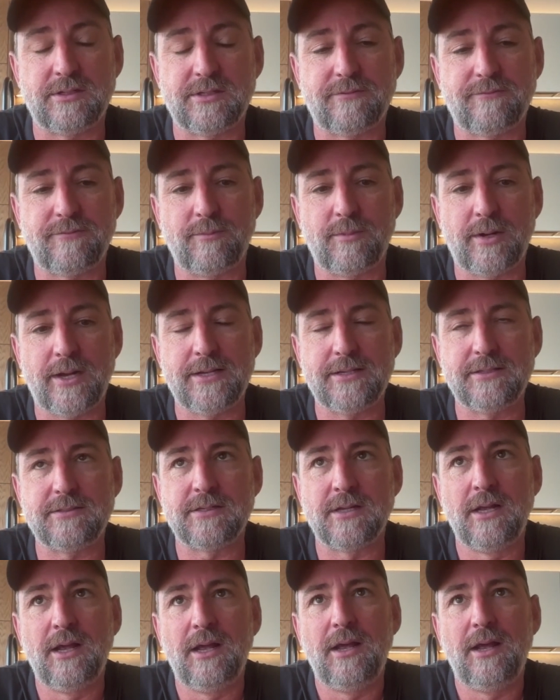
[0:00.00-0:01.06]
different ways.
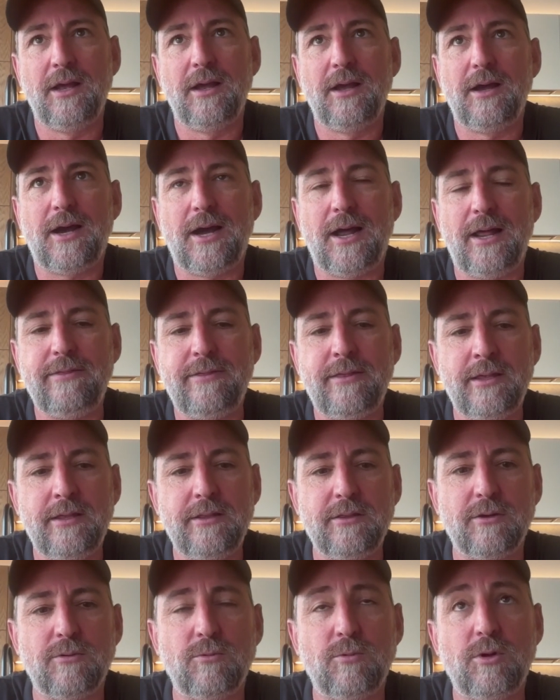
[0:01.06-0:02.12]
I think
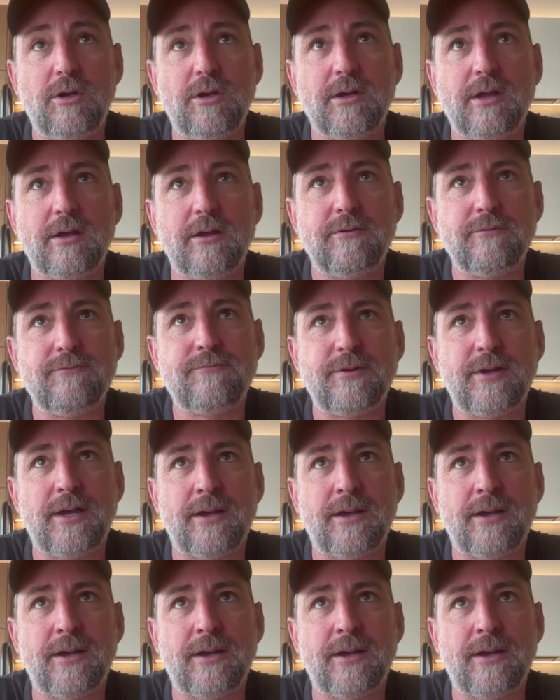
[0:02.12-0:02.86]
the work of